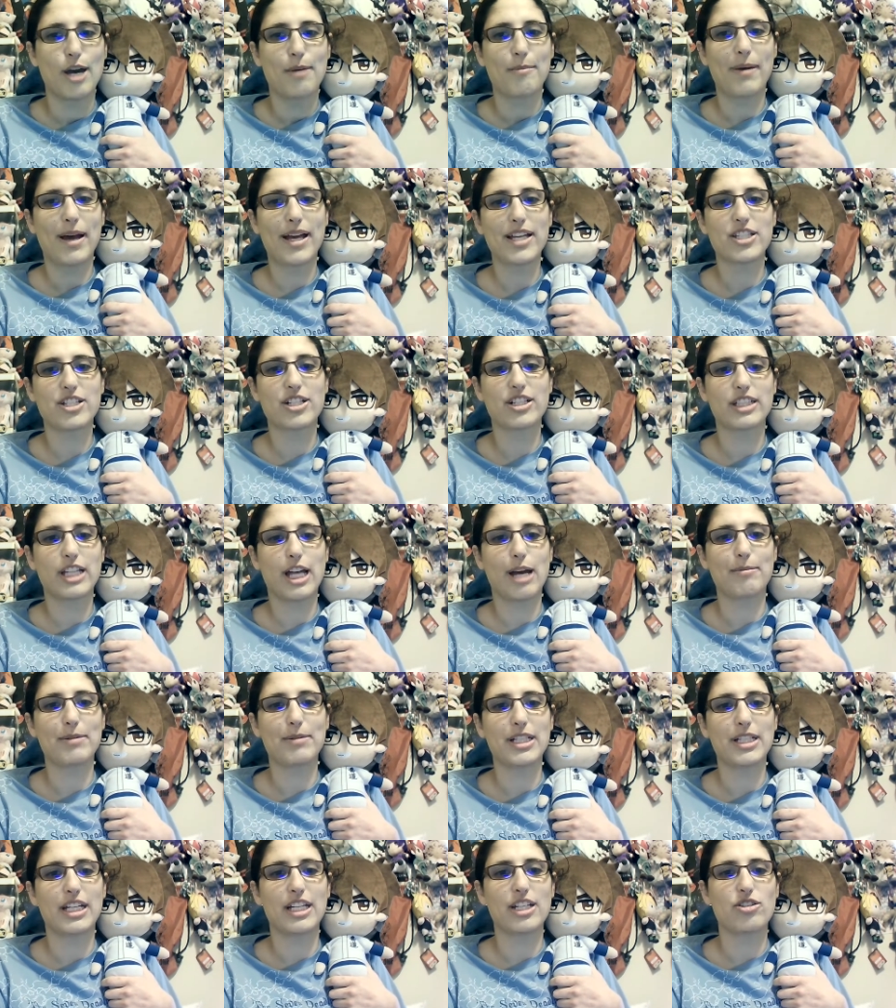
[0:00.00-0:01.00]
Pastor, allow
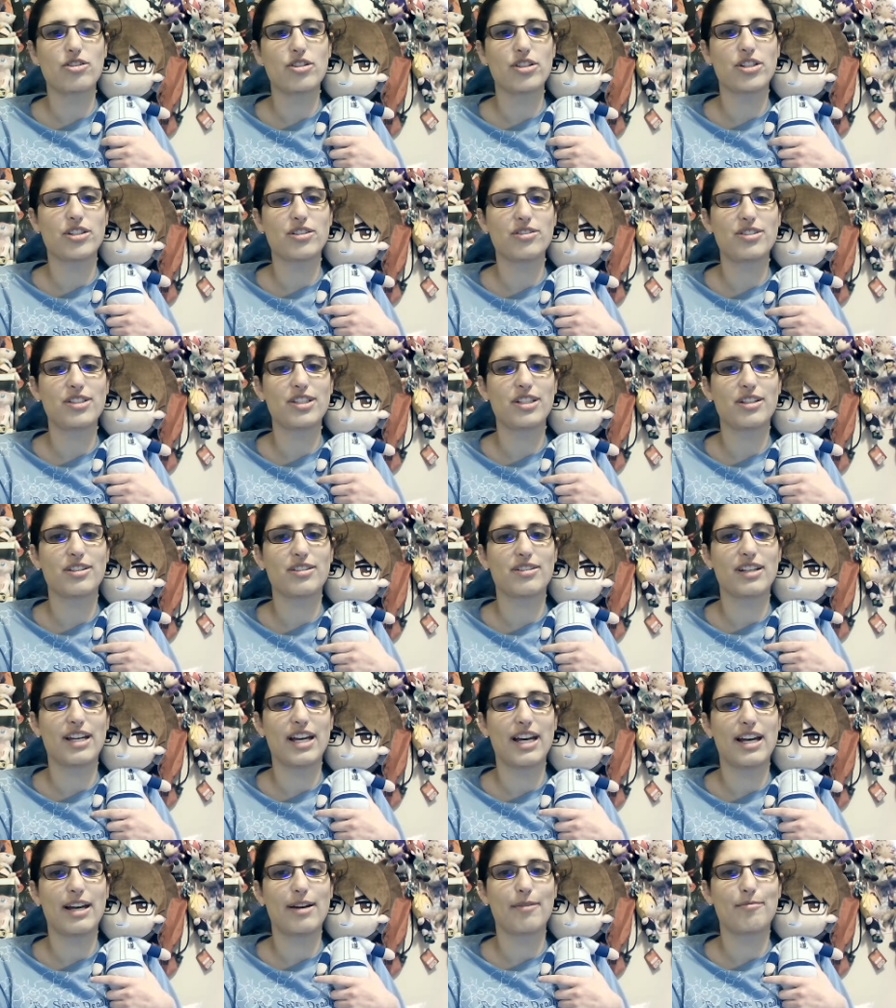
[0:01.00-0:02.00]
me to introduce you
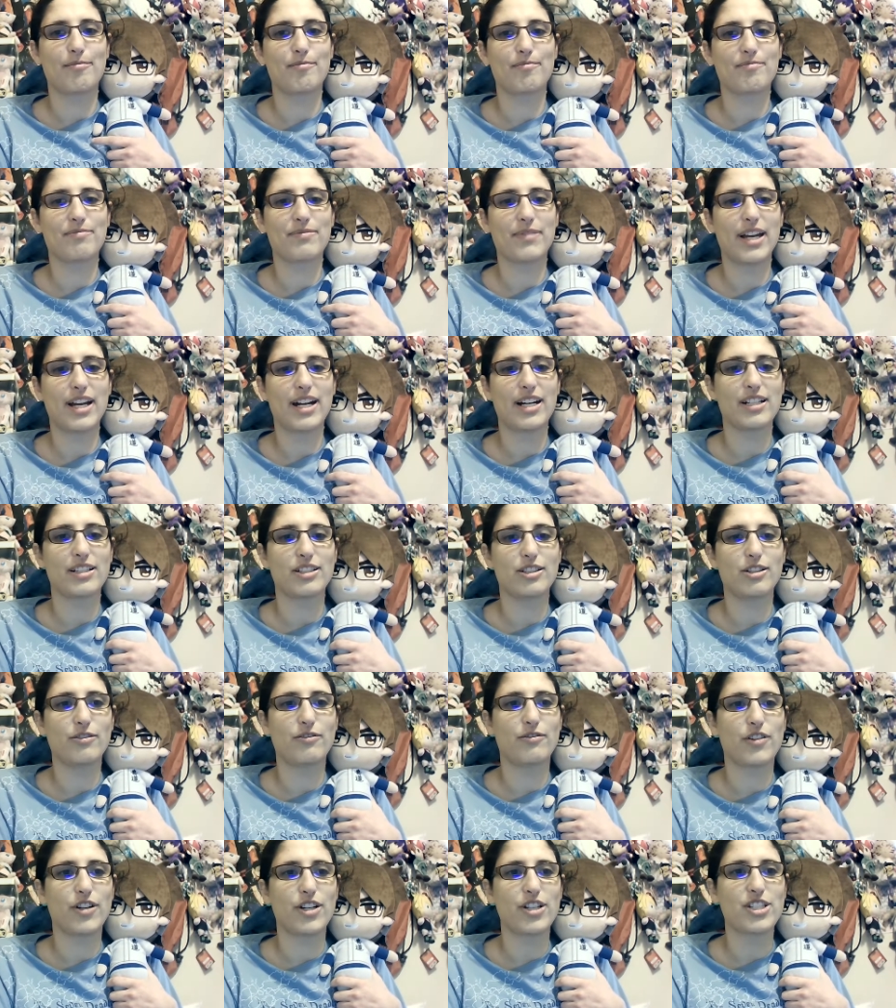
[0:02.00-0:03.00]
um, our new
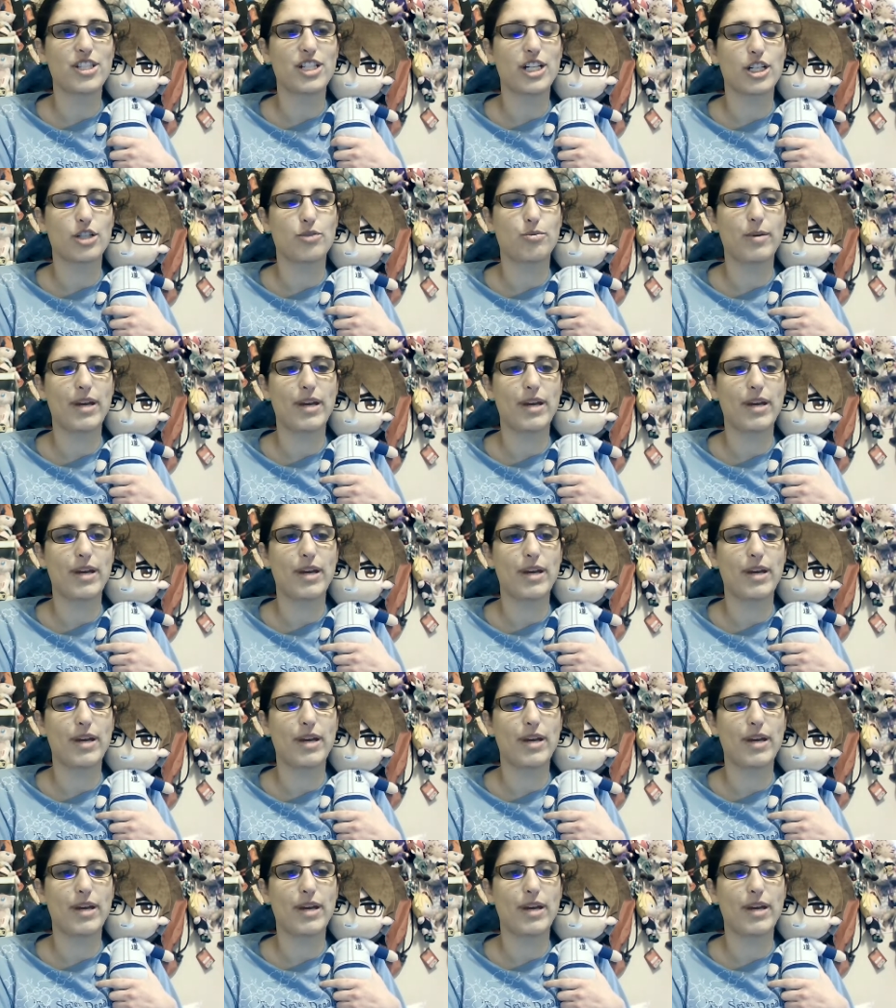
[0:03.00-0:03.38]
first years.